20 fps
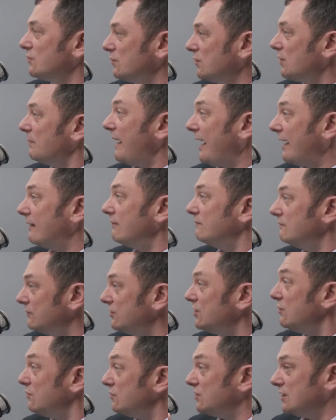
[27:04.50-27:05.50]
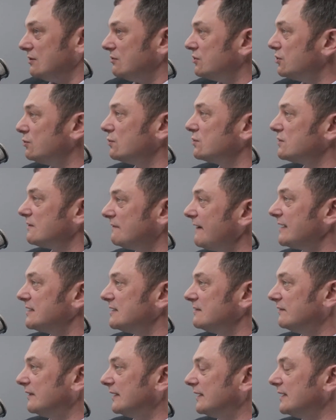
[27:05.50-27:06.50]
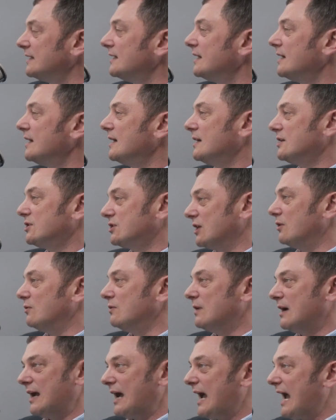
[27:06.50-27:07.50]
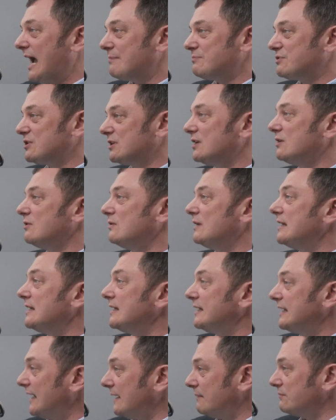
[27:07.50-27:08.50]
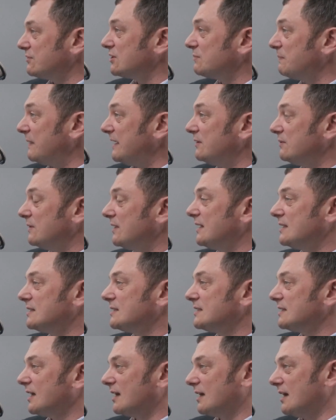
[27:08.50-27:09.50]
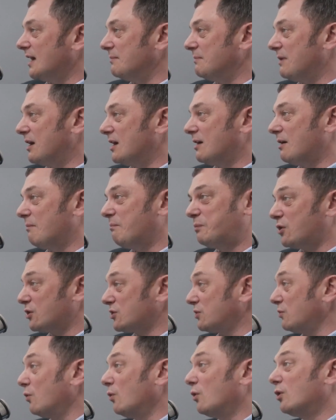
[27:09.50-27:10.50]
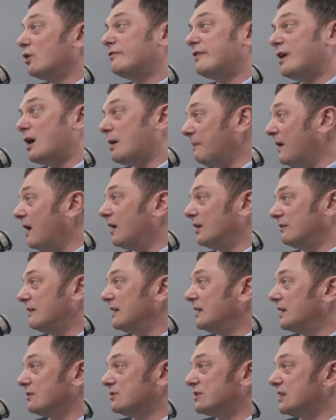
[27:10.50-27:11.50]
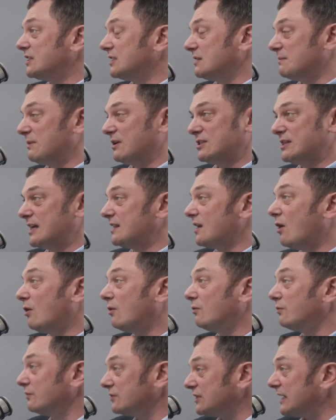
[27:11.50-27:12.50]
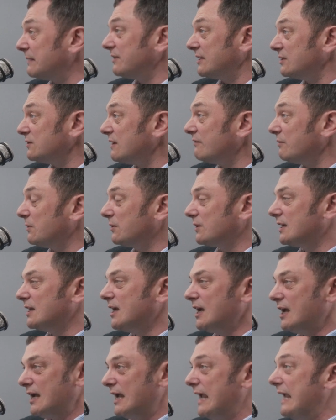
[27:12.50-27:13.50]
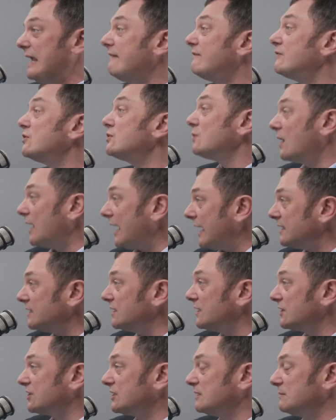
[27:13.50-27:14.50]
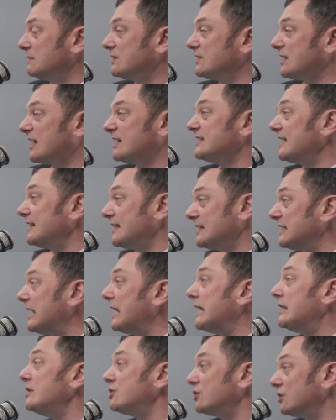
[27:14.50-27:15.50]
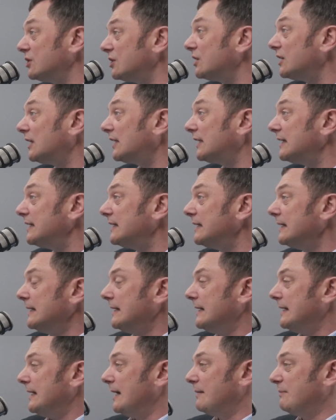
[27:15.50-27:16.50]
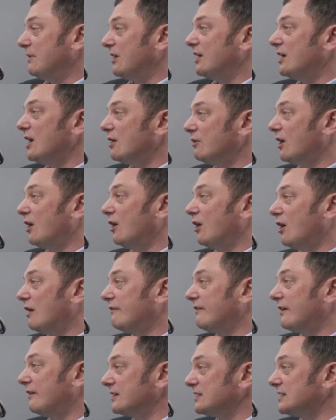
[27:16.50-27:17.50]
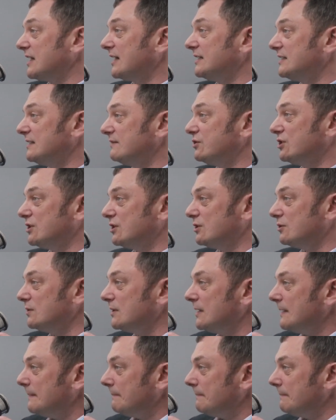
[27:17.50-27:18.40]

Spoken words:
all about using tools effectively. So absolutely get up to speed with it. Across all of our partner ecosystem, I say the whole same thing to everybody, even to our end customers. I say this internally, and I know that a lot of our executives do.